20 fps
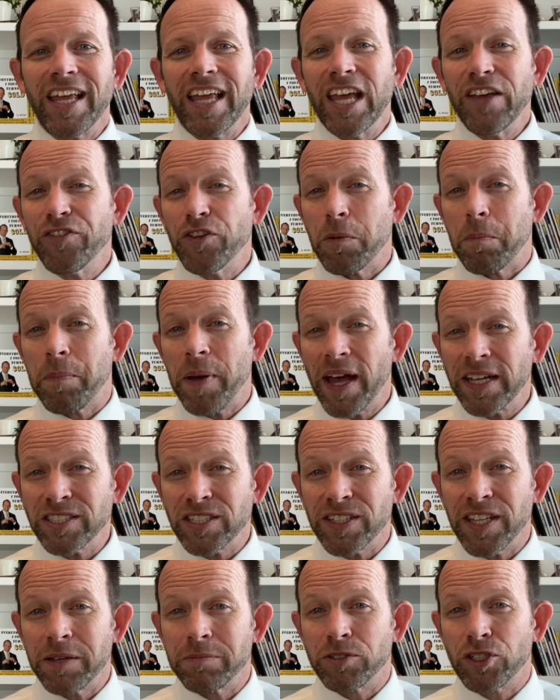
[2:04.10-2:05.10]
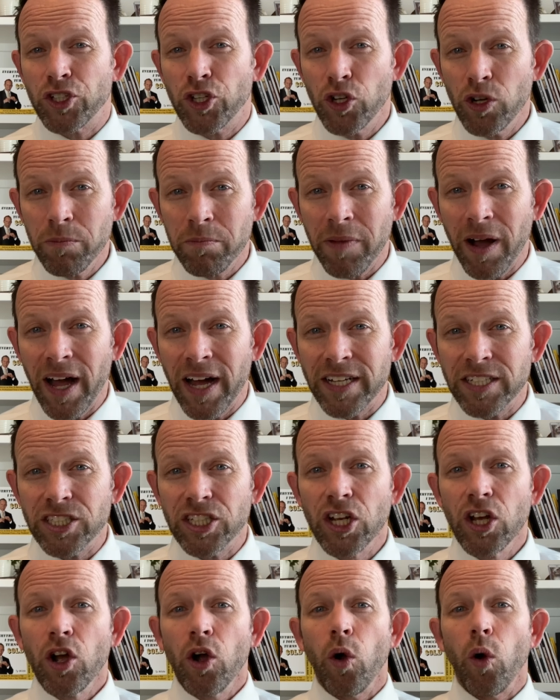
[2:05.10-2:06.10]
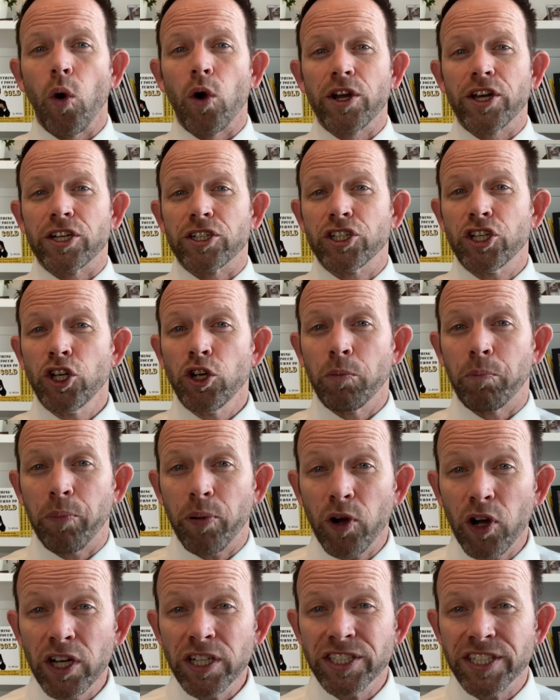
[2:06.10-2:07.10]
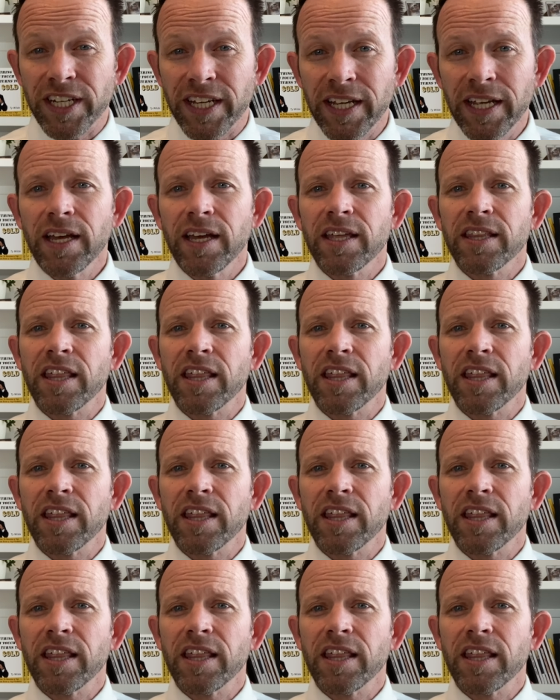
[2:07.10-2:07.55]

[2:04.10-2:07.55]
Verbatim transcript: If you pester them too much or you're too pushy,